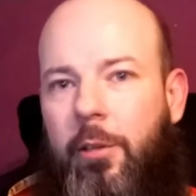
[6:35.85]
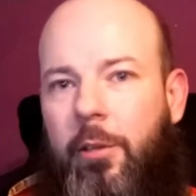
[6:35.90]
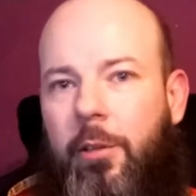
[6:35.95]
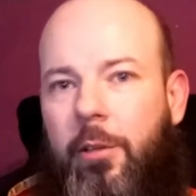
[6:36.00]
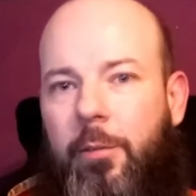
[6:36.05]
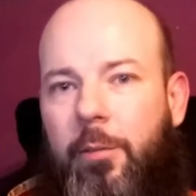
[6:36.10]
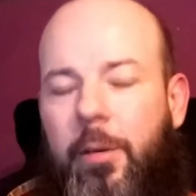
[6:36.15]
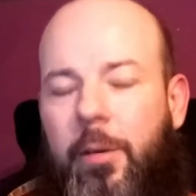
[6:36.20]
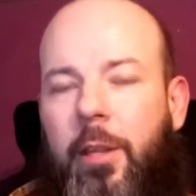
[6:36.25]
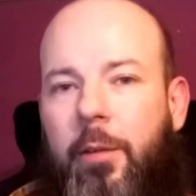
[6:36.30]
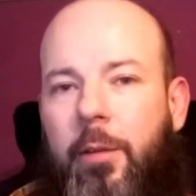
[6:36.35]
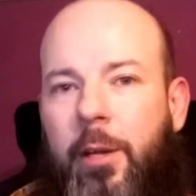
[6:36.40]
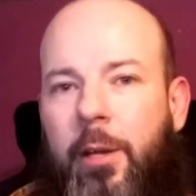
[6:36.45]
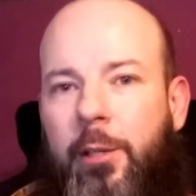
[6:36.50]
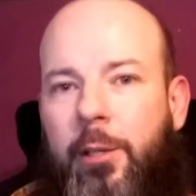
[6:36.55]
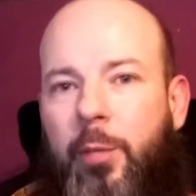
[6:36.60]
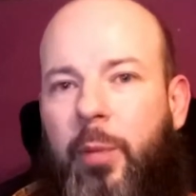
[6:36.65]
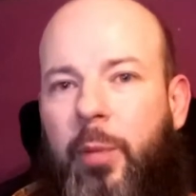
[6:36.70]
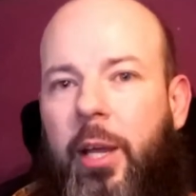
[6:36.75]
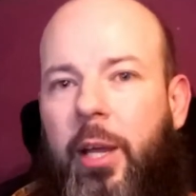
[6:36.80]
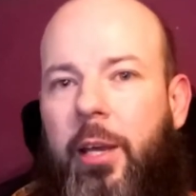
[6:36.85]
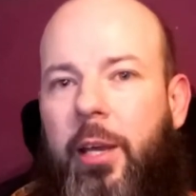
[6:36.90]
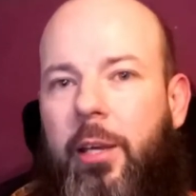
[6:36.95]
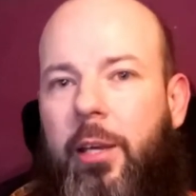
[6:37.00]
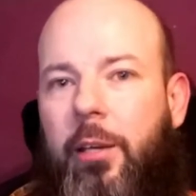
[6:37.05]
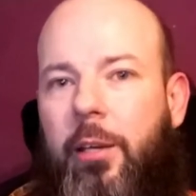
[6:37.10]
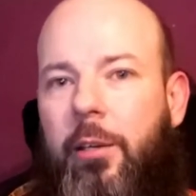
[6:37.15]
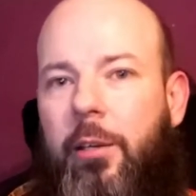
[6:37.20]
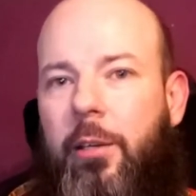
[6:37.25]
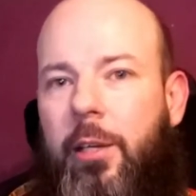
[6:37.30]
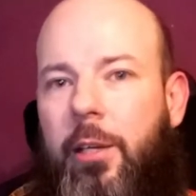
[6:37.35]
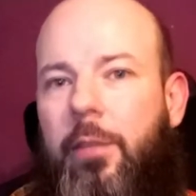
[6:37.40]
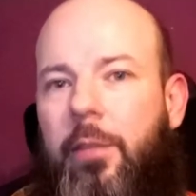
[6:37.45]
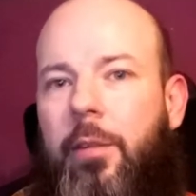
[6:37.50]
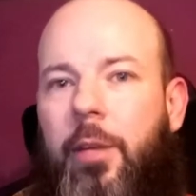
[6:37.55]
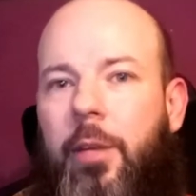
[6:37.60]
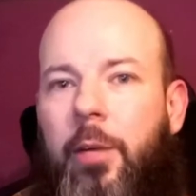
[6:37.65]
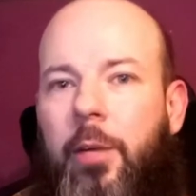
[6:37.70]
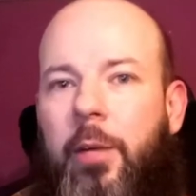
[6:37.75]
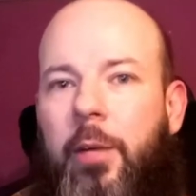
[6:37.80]
The fact they're actually playing and in
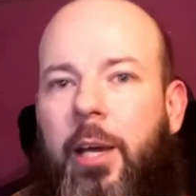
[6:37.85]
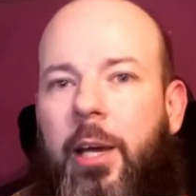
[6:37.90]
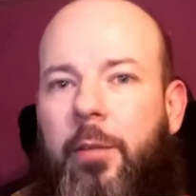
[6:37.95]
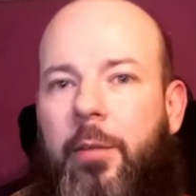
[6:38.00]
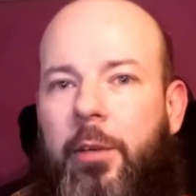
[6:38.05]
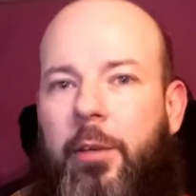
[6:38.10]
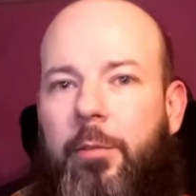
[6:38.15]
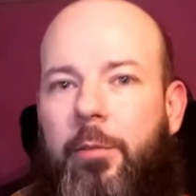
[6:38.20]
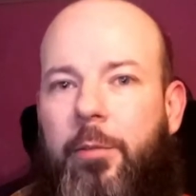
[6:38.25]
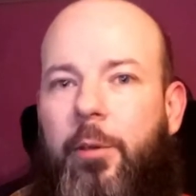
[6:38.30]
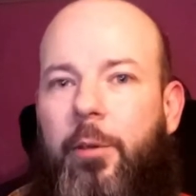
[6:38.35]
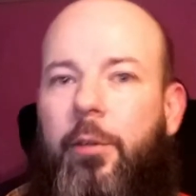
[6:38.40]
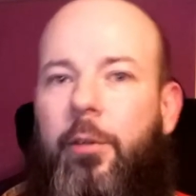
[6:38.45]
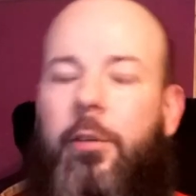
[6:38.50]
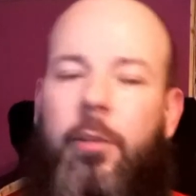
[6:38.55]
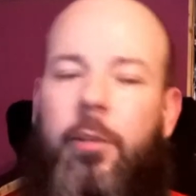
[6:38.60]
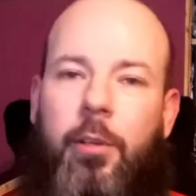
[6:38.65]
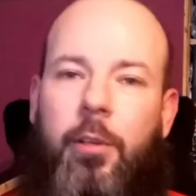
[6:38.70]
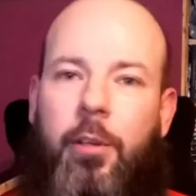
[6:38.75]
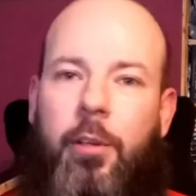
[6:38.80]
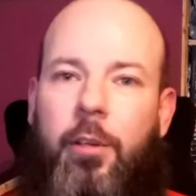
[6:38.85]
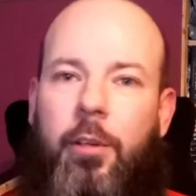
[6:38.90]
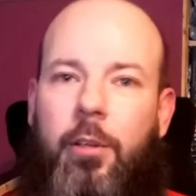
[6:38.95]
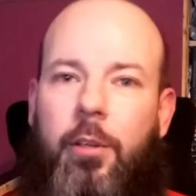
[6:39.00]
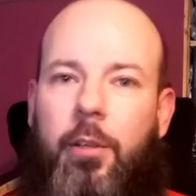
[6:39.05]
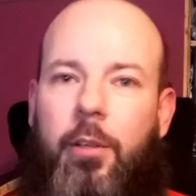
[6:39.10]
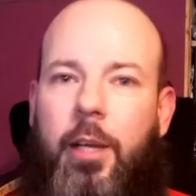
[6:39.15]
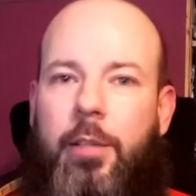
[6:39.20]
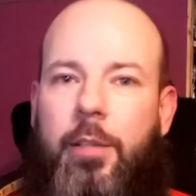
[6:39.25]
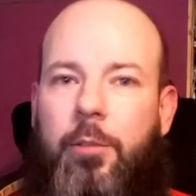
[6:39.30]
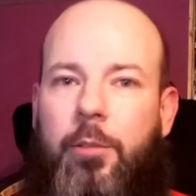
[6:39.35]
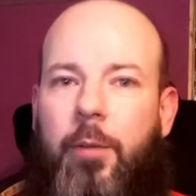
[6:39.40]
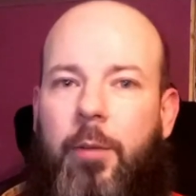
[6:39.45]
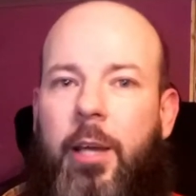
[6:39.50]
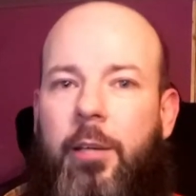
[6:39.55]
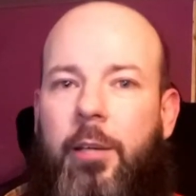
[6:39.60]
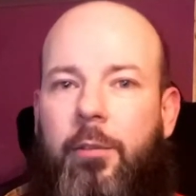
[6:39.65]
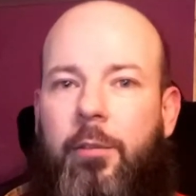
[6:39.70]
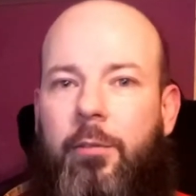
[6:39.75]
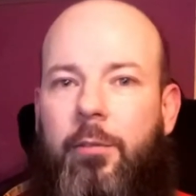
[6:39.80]
theory having fun, that's
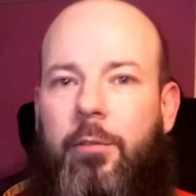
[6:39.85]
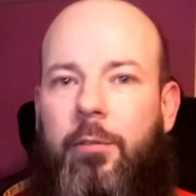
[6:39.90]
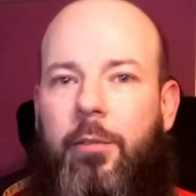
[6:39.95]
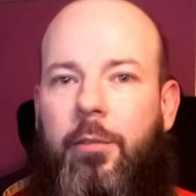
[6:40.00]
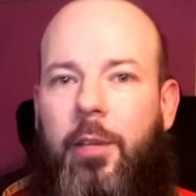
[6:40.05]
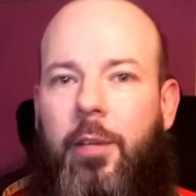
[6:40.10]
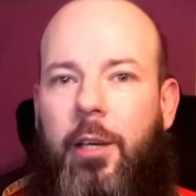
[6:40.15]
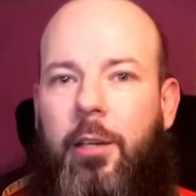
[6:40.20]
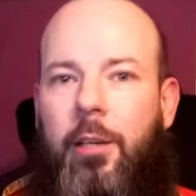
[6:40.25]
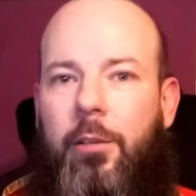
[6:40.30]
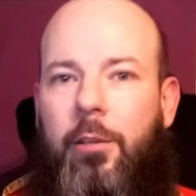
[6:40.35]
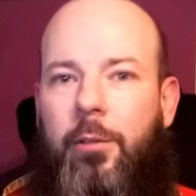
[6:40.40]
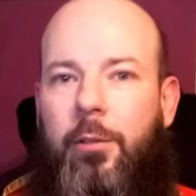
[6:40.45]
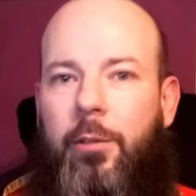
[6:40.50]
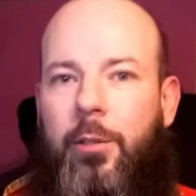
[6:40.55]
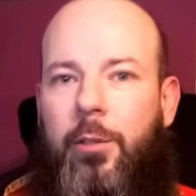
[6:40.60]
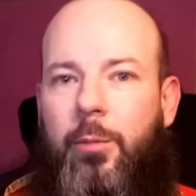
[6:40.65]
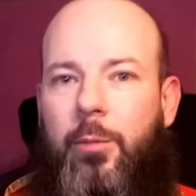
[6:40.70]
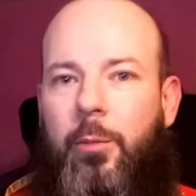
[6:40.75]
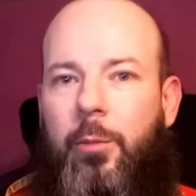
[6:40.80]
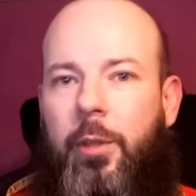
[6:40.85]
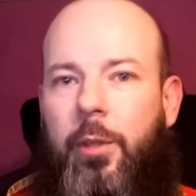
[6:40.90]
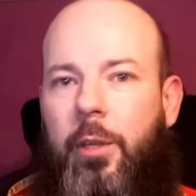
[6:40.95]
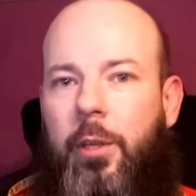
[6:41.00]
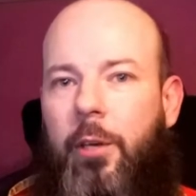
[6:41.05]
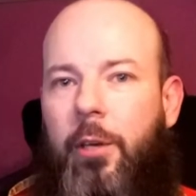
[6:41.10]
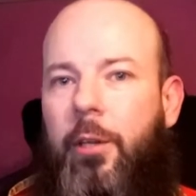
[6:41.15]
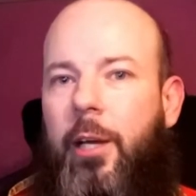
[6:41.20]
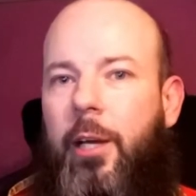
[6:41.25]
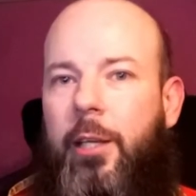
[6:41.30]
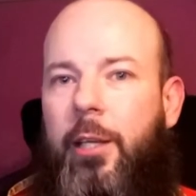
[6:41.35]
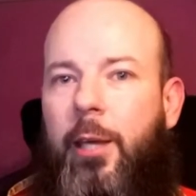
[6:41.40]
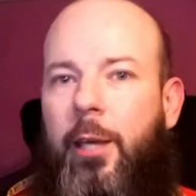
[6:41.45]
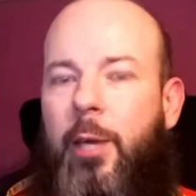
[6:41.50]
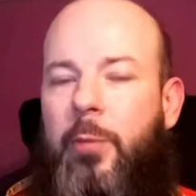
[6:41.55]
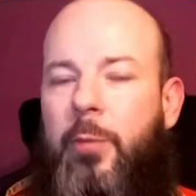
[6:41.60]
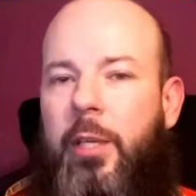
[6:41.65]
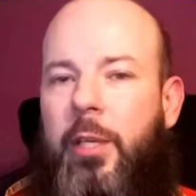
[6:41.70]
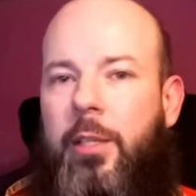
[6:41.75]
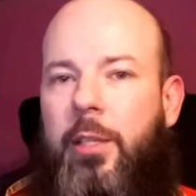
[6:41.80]
great. And of course, with the online
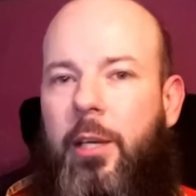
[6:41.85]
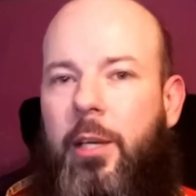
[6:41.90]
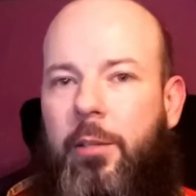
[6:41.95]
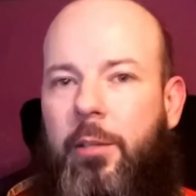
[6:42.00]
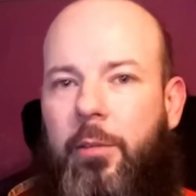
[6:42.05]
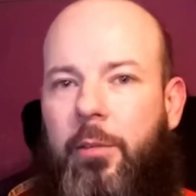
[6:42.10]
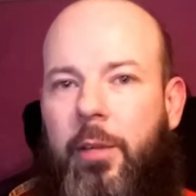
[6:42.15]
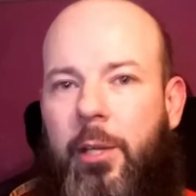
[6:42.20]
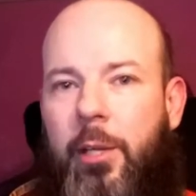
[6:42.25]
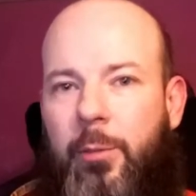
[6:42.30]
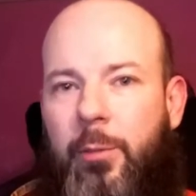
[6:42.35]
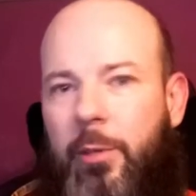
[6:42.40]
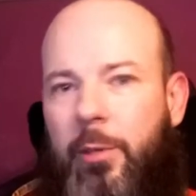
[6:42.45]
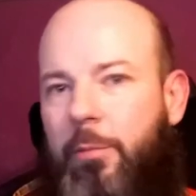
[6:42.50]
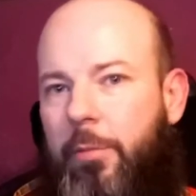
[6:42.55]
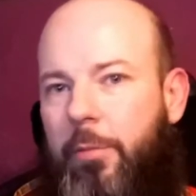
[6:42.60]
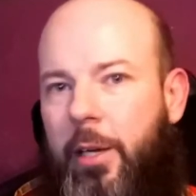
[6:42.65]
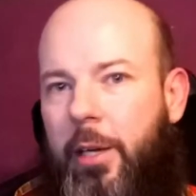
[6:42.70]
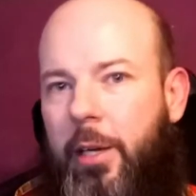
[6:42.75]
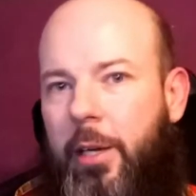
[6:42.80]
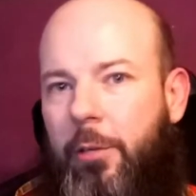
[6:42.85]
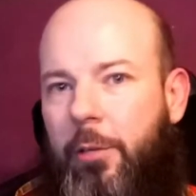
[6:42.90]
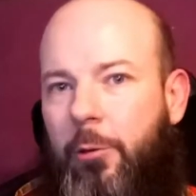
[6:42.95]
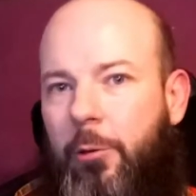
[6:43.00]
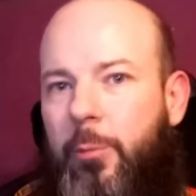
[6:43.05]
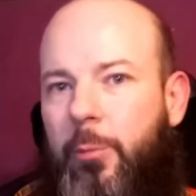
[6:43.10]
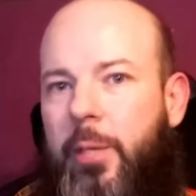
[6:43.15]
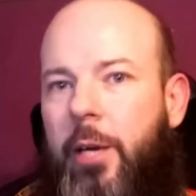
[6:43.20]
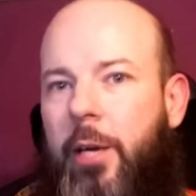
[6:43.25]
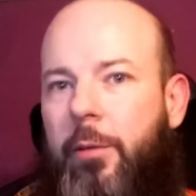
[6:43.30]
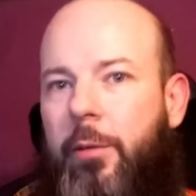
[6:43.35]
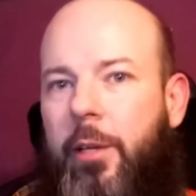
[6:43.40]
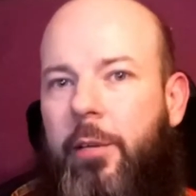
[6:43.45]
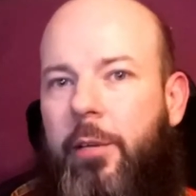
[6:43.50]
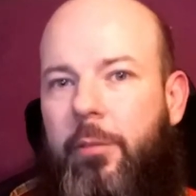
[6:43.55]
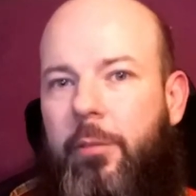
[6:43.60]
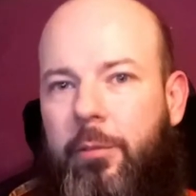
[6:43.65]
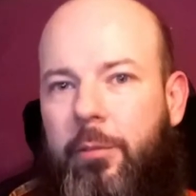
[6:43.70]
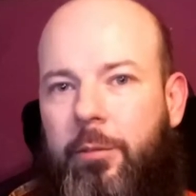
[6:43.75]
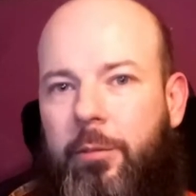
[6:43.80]
gaming side of things, we can find groups out there.
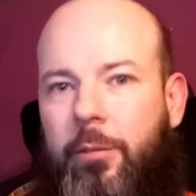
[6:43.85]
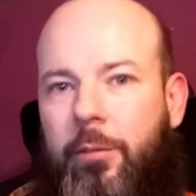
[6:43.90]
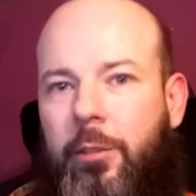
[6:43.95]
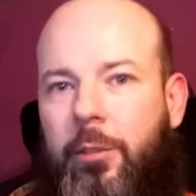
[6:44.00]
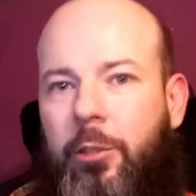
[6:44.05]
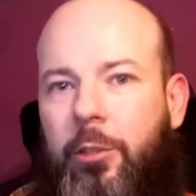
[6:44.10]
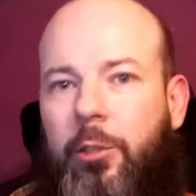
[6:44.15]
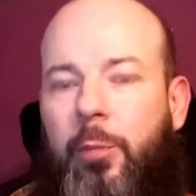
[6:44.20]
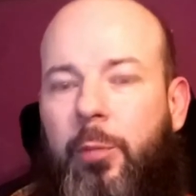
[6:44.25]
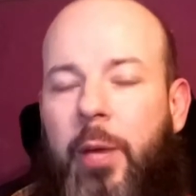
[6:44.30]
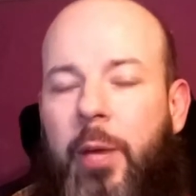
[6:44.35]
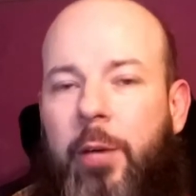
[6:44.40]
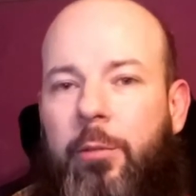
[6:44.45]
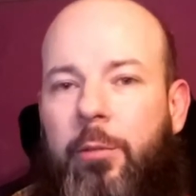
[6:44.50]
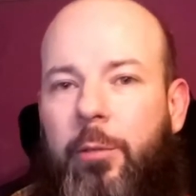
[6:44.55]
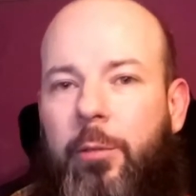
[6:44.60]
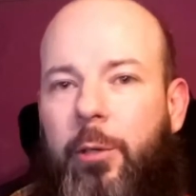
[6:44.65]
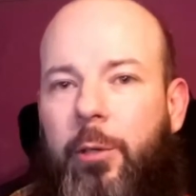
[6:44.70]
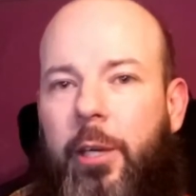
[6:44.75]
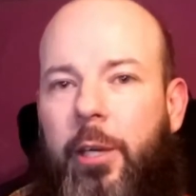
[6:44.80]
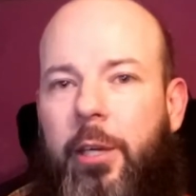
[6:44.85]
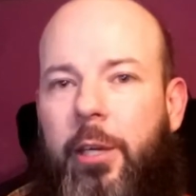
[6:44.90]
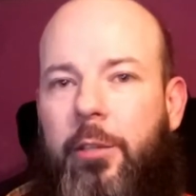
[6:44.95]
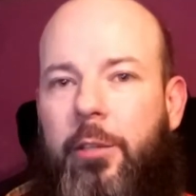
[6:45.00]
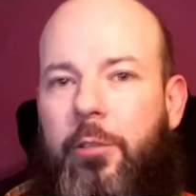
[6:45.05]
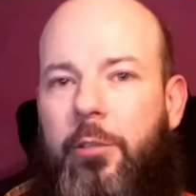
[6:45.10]
Just a matter of looking and